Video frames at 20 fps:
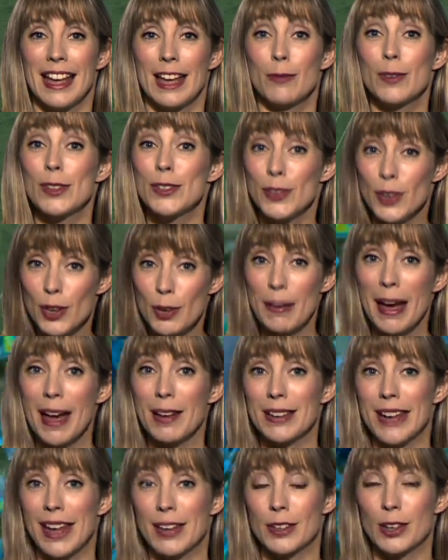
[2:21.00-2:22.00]
If we zoom
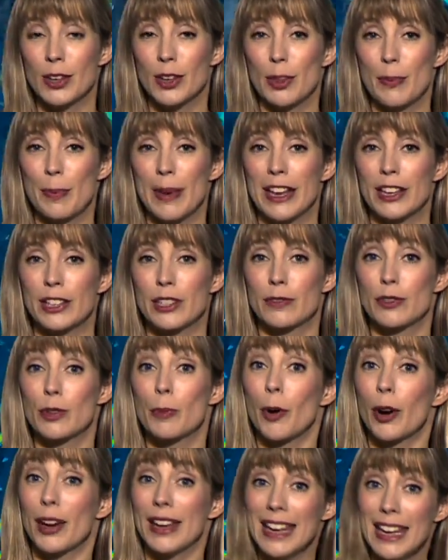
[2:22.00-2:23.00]
out now to look at the picture of
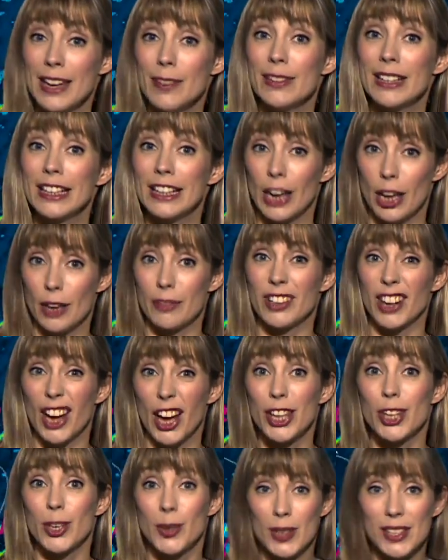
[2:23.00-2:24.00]
tomorrow evening and
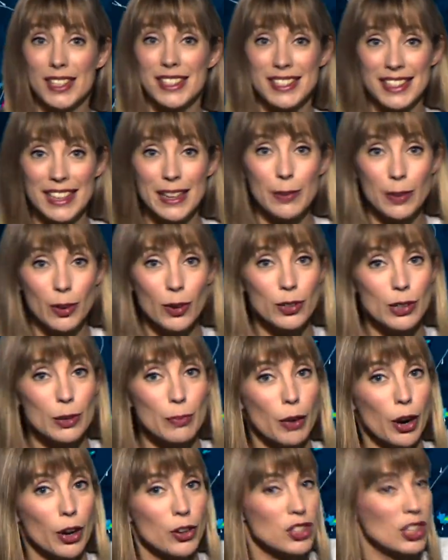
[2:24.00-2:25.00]
overnight, you can see we've got an
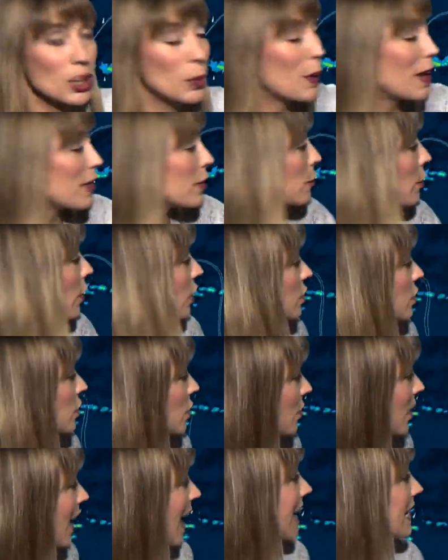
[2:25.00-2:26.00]
approaching weather front.
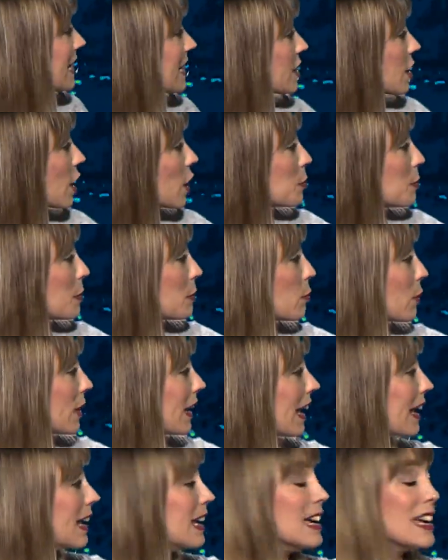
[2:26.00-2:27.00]
So that is going to be
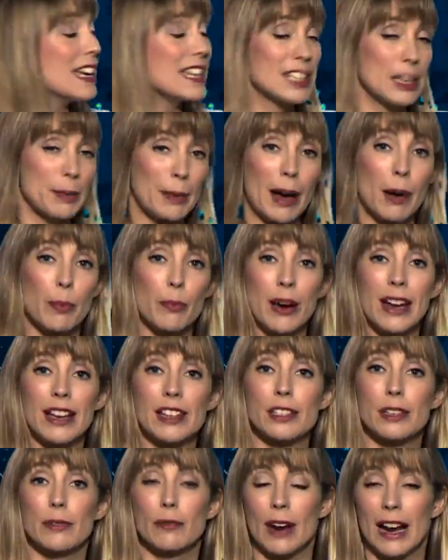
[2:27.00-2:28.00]
bringing some
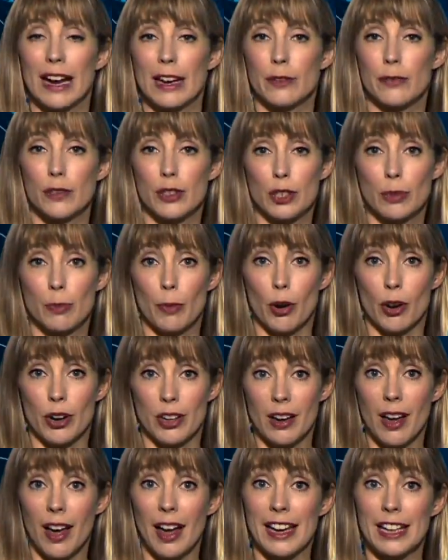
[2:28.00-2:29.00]
outbreaks of rain for tomorrow
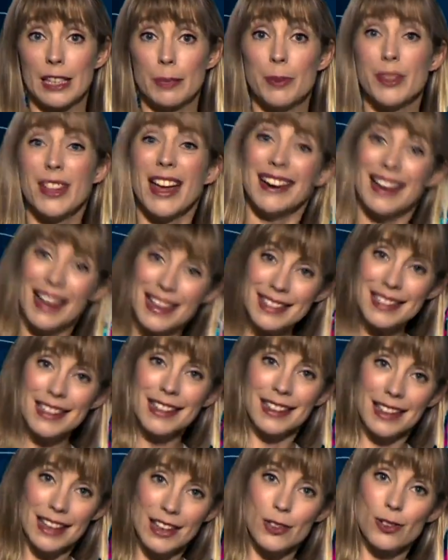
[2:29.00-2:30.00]
night. But then as
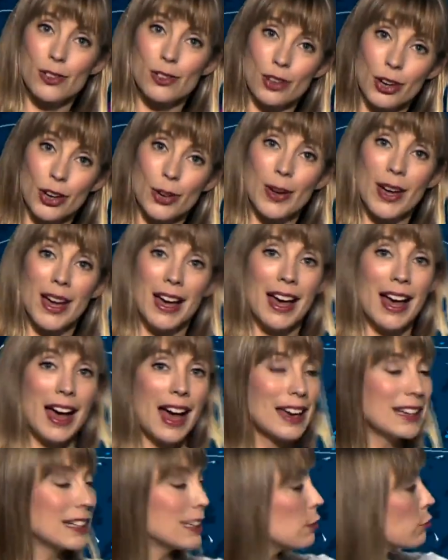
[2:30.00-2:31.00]
it clears through,
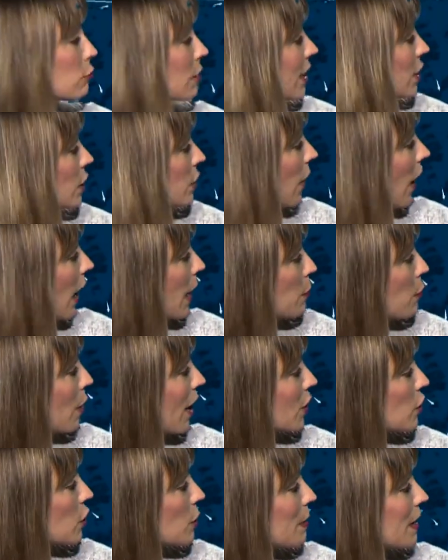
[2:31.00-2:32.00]
a little ridge of high
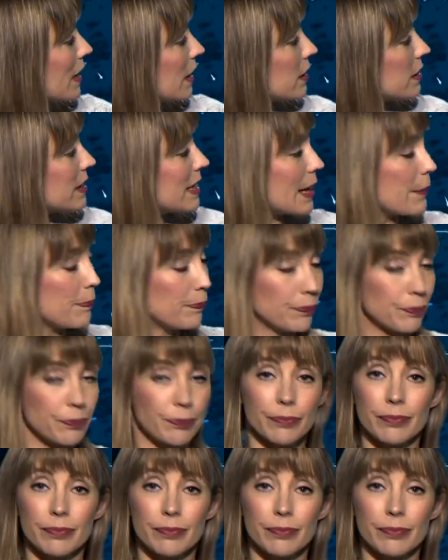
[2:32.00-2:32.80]
pressure builds in.